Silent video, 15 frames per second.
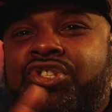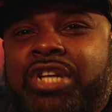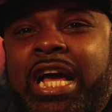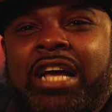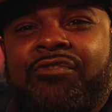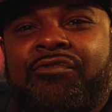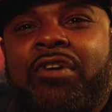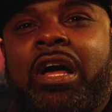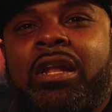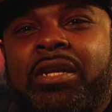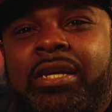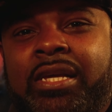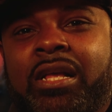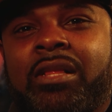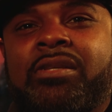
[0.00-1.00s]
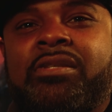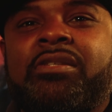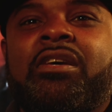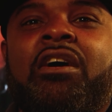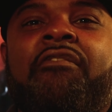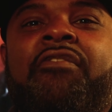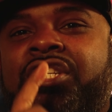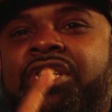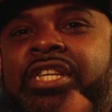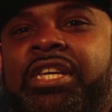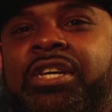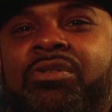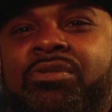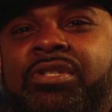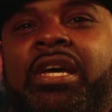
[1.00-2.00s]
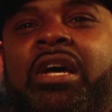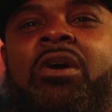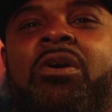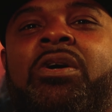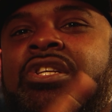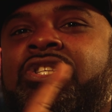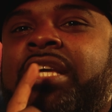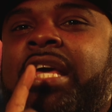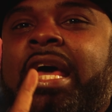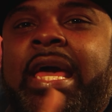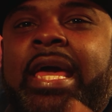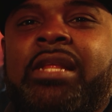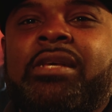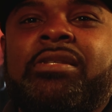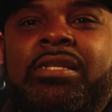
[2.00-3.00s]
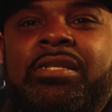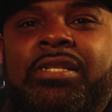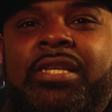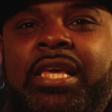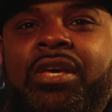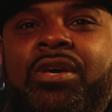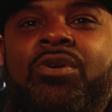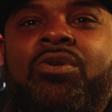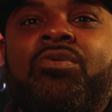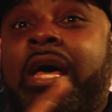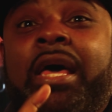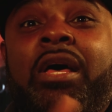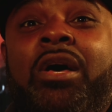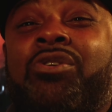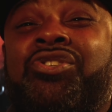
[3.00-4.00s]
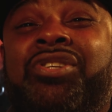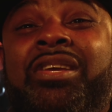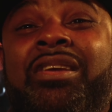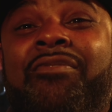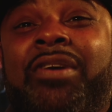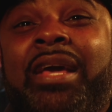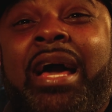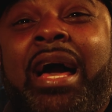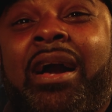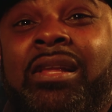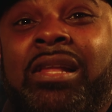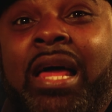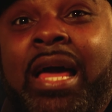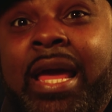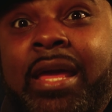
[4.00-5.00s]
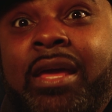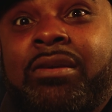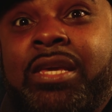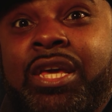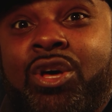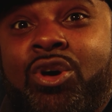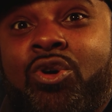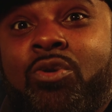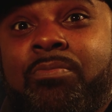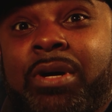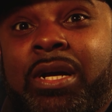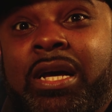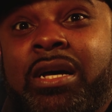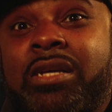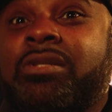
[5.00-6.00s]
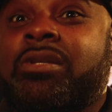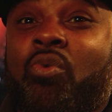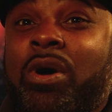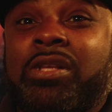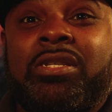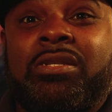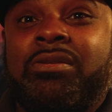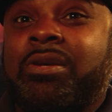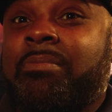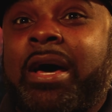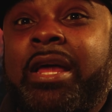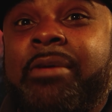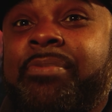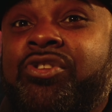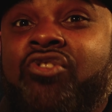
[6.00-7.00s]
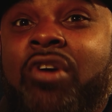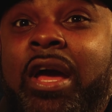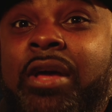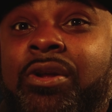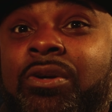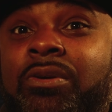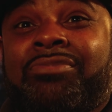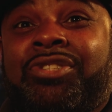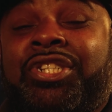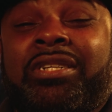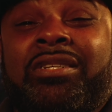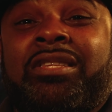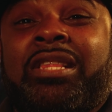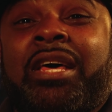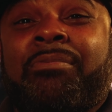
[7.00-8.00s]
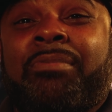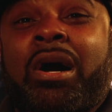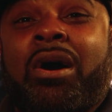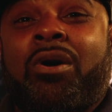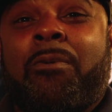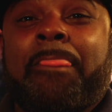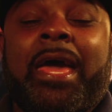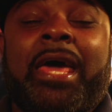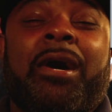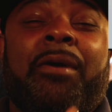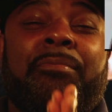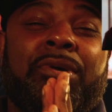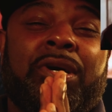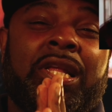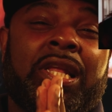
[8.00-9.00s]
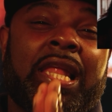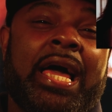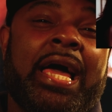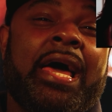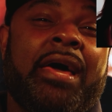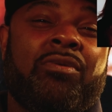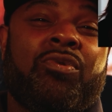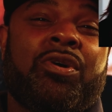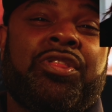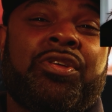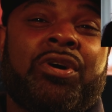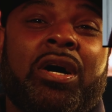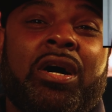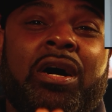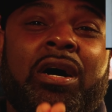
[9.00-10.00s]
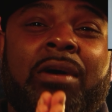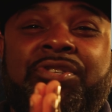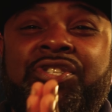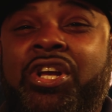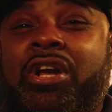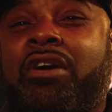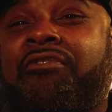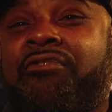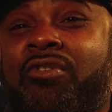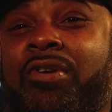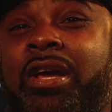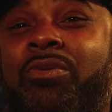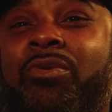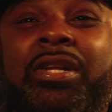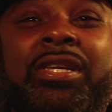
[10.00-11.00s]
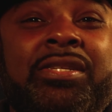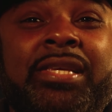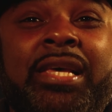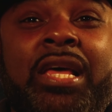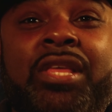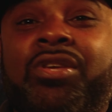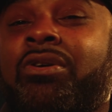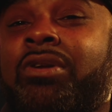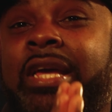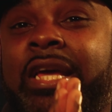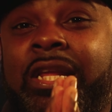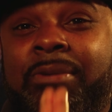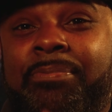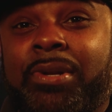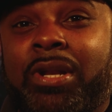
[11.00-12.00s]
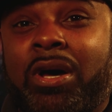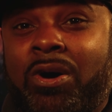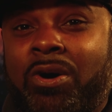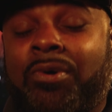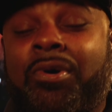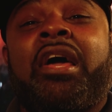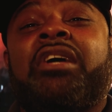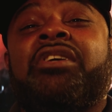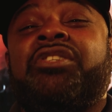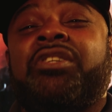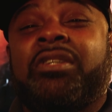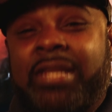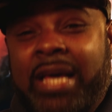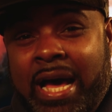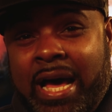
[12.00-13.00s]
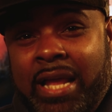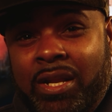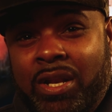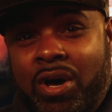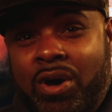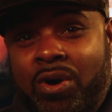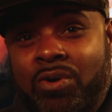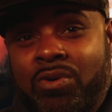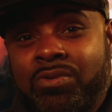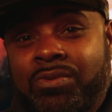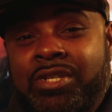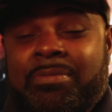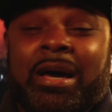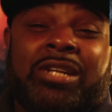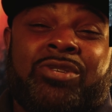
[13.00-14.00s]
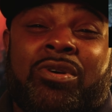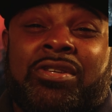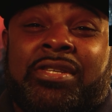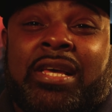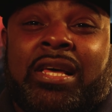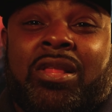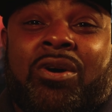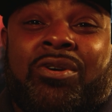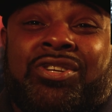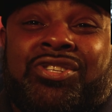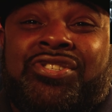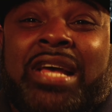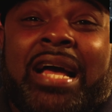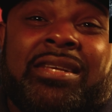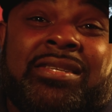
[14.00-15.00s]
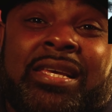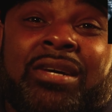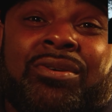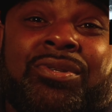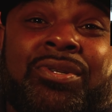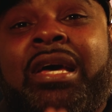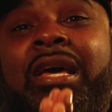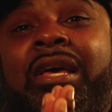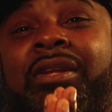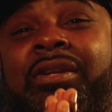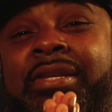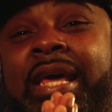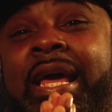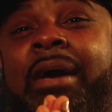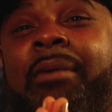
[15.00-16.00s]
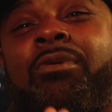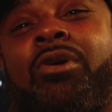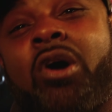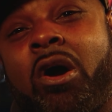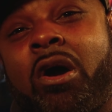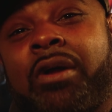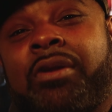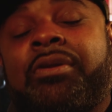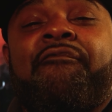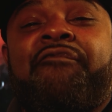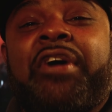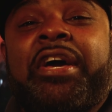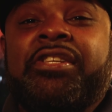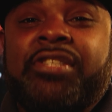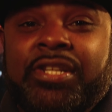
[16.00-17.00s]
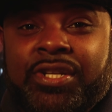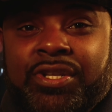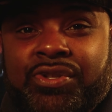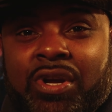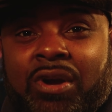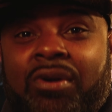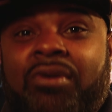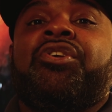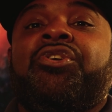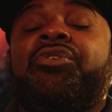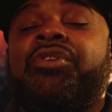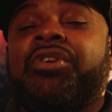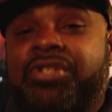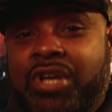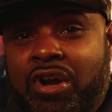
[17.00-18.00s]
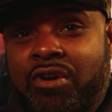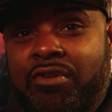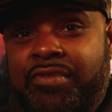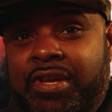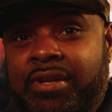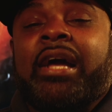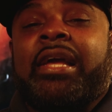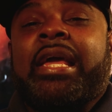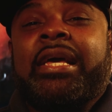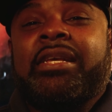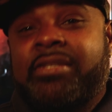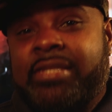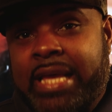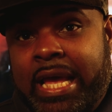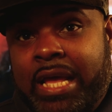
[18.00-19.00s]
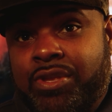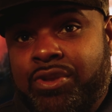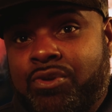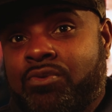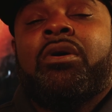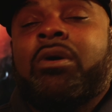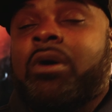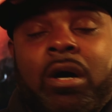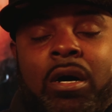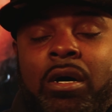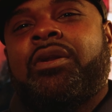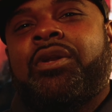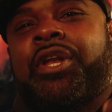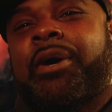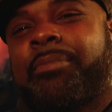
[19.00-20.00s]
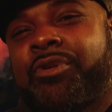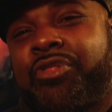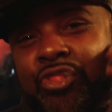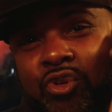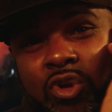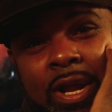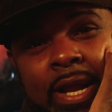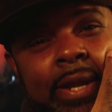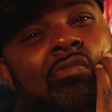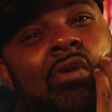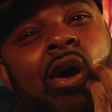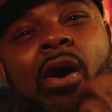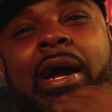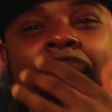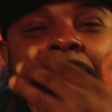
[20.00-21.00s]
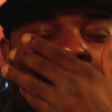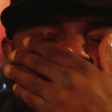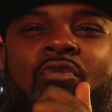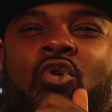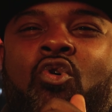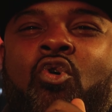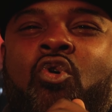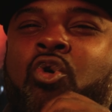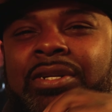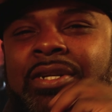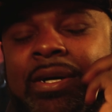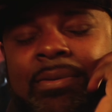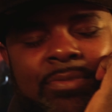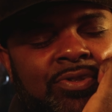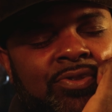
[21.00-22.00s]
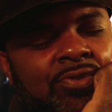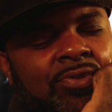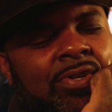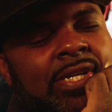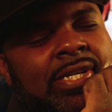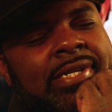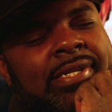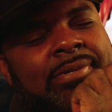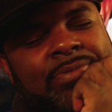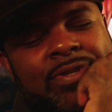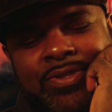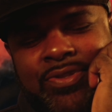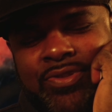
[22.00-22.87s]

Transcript: Jack's father to kill herself. She killed Tara. She had innocence killed. Hell, she even got Clay killed because once somebody betrayed her, she just let him go. And I'm glad with her sheriff friend, what he said, you're gonna end up alone, and she died alone. You might as well say alone because Jax killed her in a damn garden, face in the dirt. You deserved it. Can't stand you. Number 3, all right? Ooh, number three. Man.